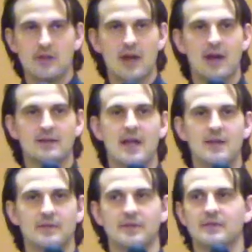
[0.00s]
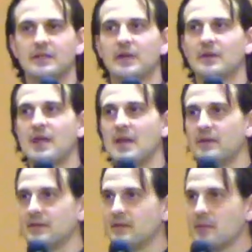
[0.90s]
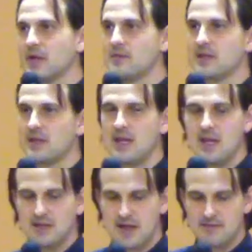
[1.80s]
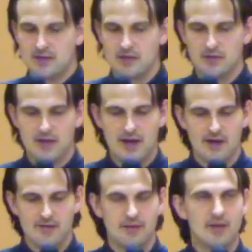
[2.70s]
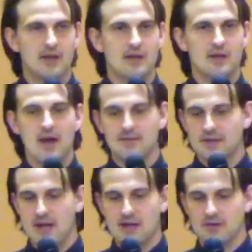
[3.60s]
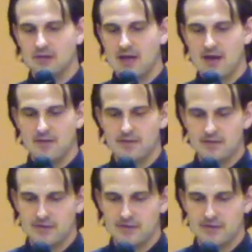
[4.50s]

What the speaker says: got David, you know, David becoming the king, David and Goliath. You have Daniel, you have